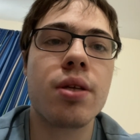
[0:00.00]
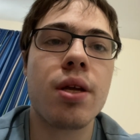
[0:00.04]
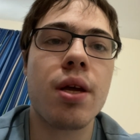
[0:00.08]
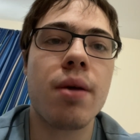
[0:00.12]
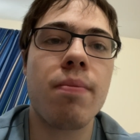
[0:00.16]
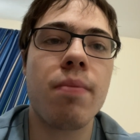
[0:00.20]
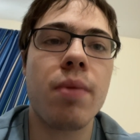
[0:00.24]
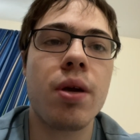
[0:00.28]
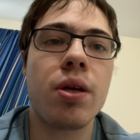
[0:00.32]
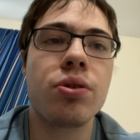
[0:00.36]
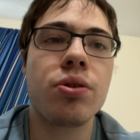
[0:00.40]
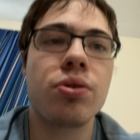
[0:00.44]

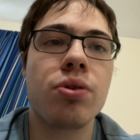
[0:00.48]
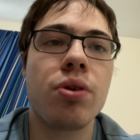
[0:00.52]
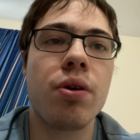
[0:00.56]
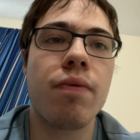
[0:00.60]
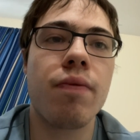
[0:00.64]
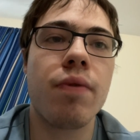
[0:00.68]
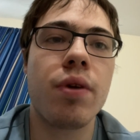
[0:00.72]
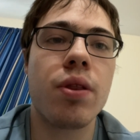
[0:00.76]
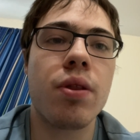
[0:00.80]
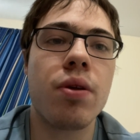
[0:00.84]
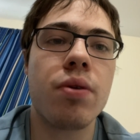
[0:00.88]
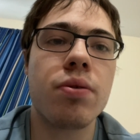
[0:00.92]
And make sure you
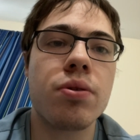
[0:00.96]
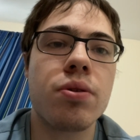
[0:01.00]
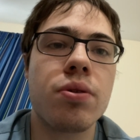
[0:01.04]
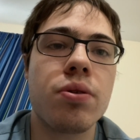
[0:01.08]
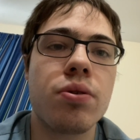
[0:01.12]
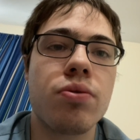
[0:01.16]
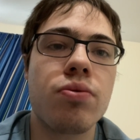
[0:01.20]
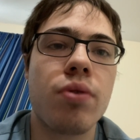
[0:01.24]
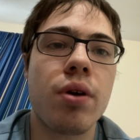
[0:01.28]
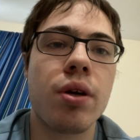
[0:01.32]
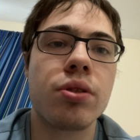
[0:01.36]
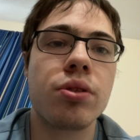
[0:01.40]
read those
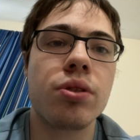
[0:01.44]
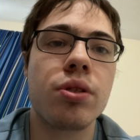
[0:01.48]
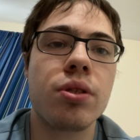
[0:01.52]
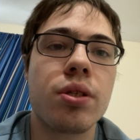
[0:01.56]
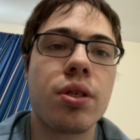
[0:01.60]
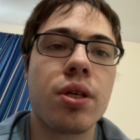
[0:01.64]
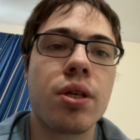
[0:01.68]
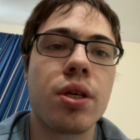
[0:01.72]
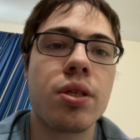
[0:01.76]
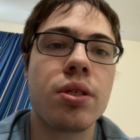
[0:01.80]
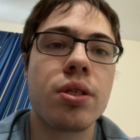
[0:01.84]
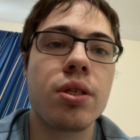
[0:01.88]

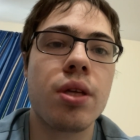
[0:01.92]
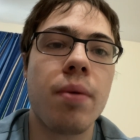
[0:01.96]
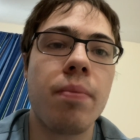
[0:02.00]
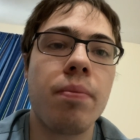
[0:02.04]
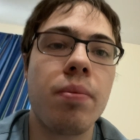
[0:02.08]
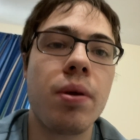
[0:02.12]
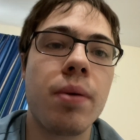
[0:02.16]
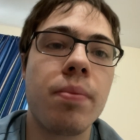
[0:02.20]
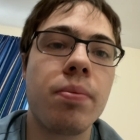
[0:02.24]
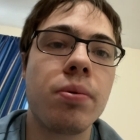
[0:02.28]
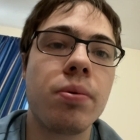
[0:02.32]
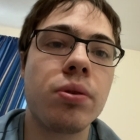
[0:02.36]
instructions because some
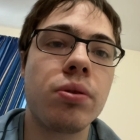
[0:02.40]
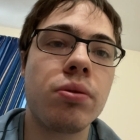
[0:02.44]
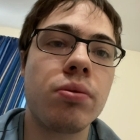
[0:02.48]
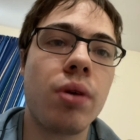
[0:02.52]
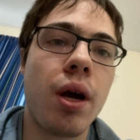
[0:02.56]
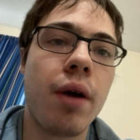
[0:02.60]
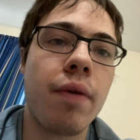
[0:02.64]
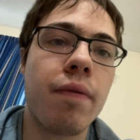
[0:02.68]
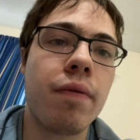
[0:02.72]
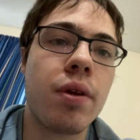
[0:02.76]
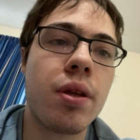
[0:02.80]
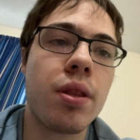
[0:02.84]
people do
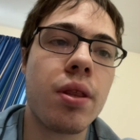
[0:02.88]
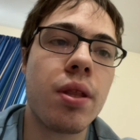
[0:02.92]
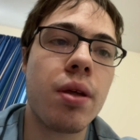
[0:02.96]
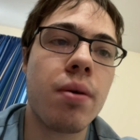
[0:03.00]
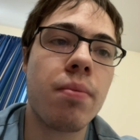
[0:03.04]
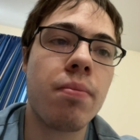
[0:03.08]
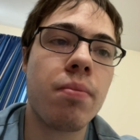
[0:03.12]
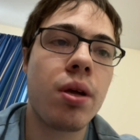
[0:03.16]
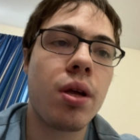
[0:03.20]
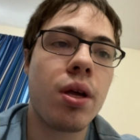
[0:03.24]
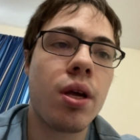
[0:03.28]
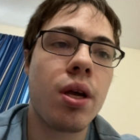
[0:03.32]
not read
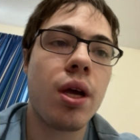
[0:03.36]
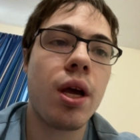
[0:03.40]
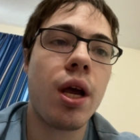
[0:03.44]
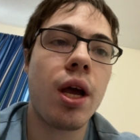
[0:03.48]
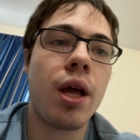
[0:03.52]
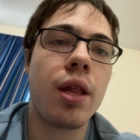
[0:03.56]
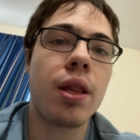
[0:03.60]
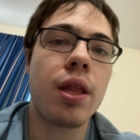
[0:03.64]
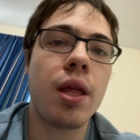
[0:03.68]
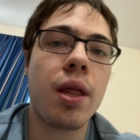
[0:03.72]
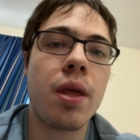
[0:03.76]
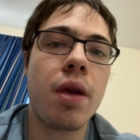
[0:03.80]
them.
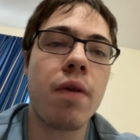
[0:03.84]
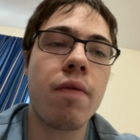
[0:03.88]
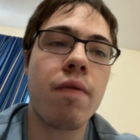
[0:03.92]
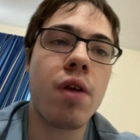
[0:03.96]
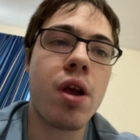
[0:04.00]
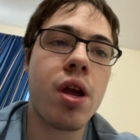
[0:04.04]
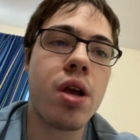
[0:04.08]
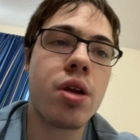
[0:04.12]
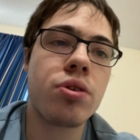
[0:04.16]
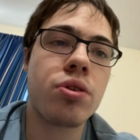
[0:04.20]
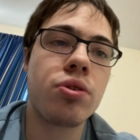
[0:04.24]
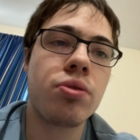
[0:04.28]
And then they rage